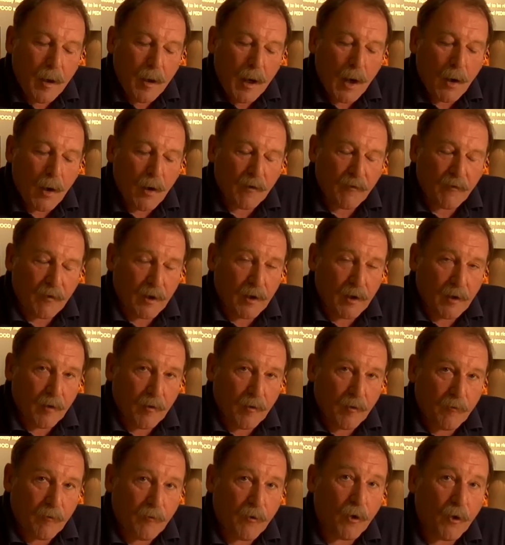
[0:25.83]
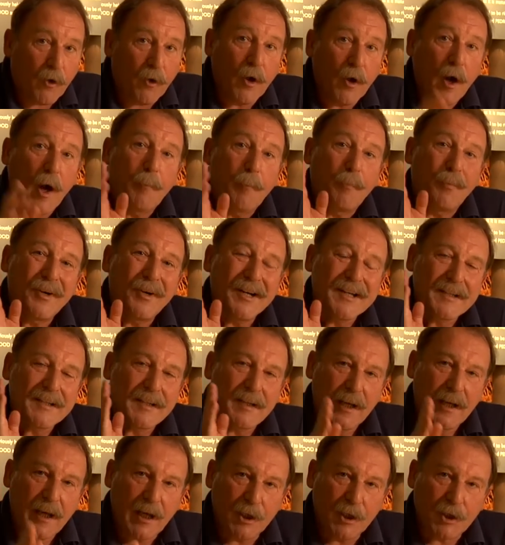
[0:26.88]
However, for
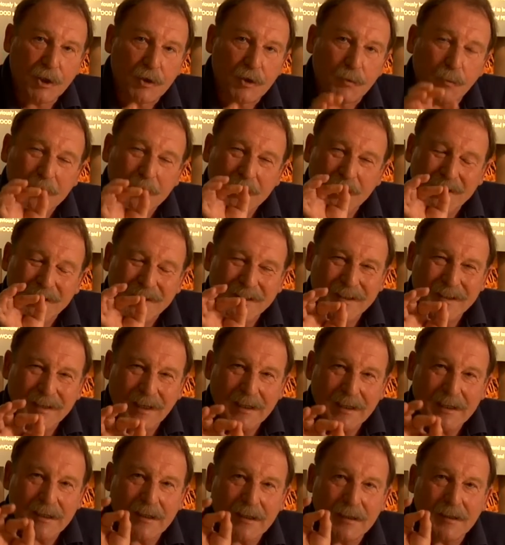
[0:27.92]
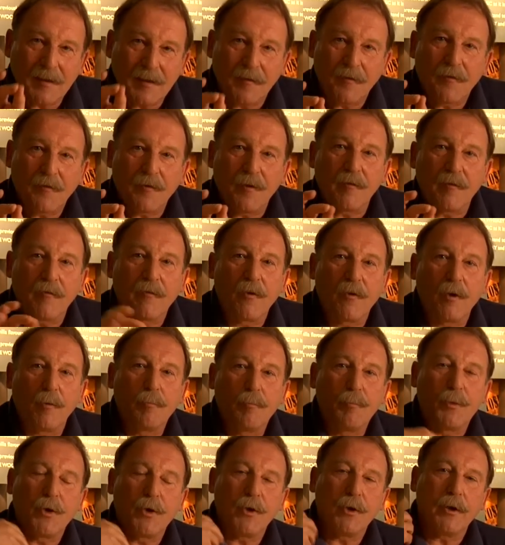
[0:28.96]
appreciation, which is slightly different from
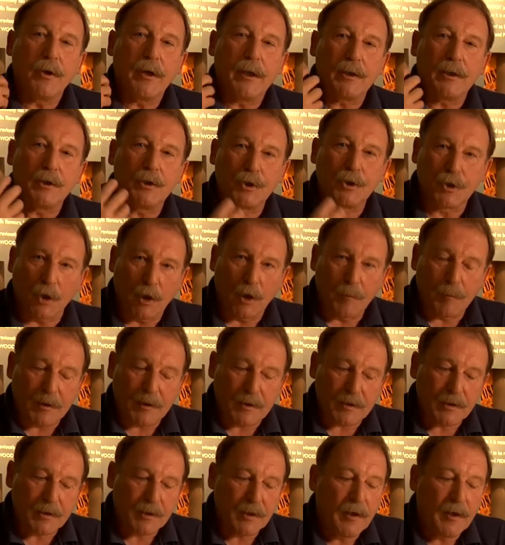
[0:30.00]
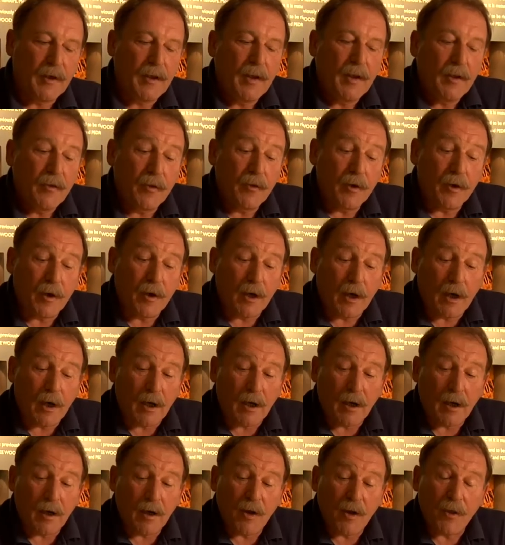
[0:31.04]
pure enjoyment, there
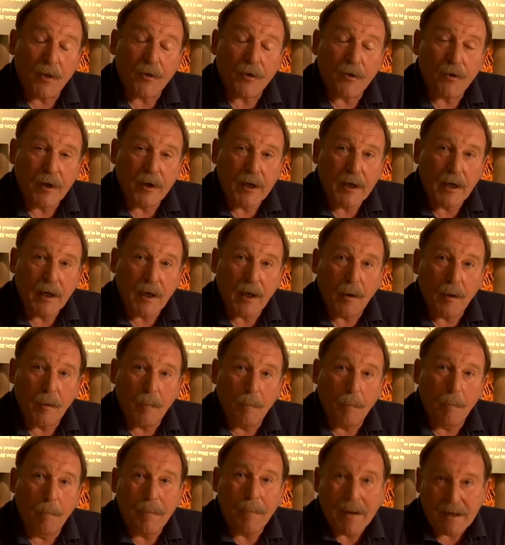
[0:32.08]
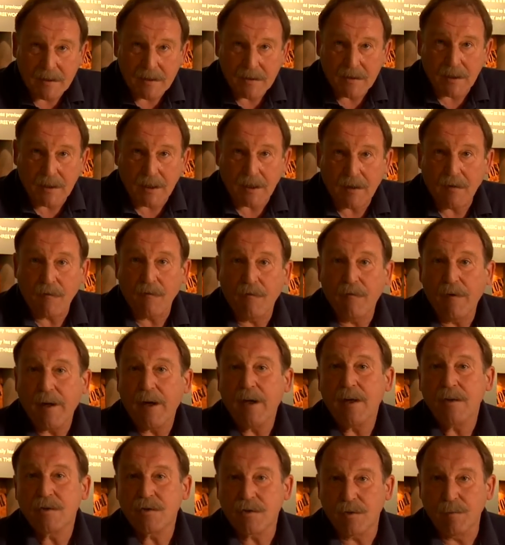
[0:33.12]
are three basic,
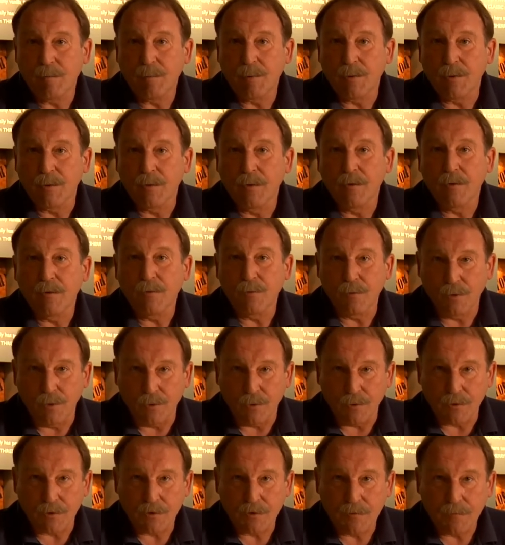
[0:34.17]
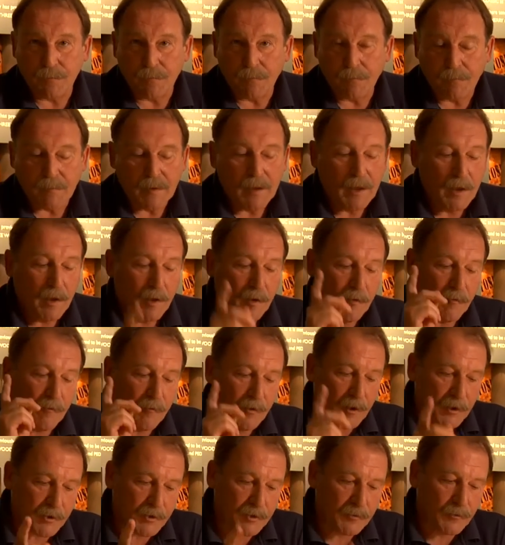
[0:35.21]
very simple rules.
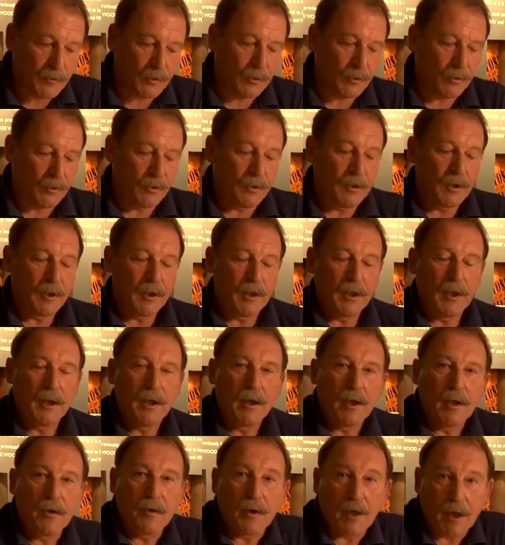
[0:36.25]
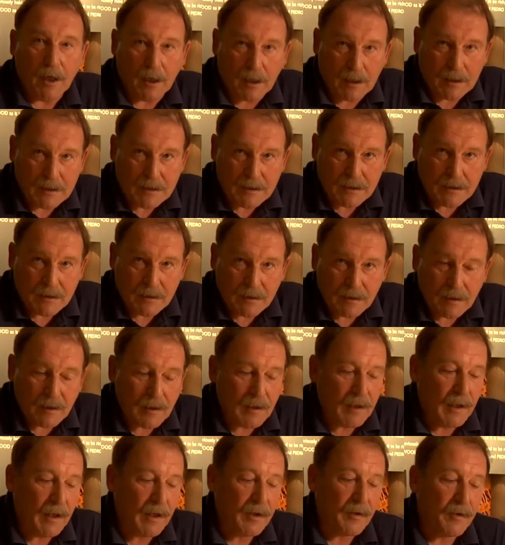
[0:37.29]
First of all, the glass.
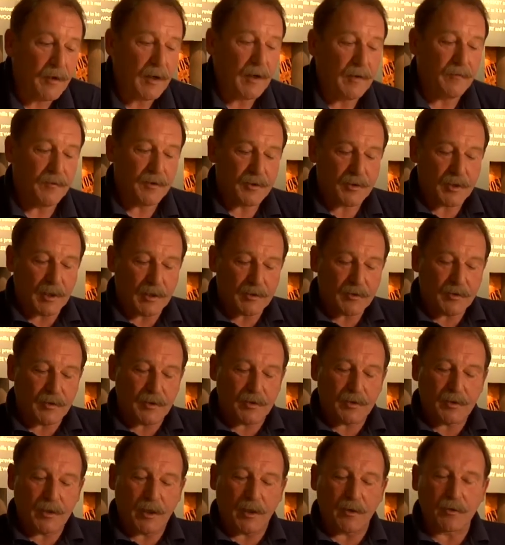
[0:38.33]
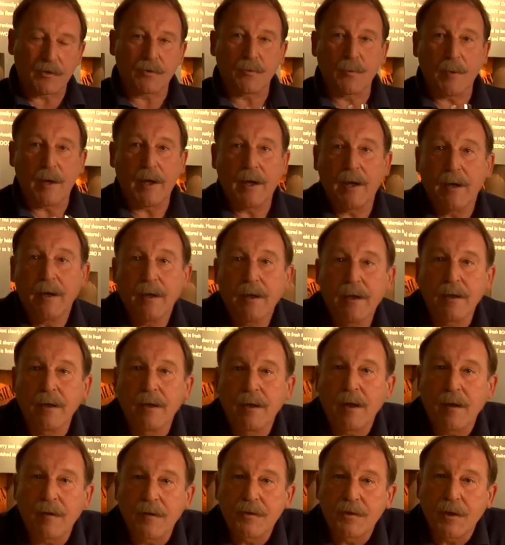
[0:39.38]
And I've discussed this elsewhere in
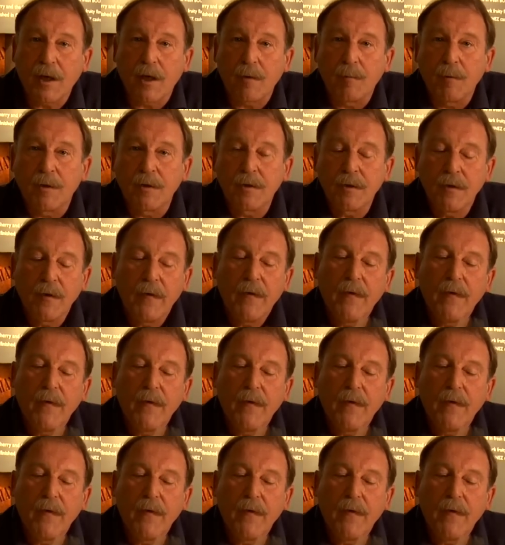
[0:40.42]
another segment.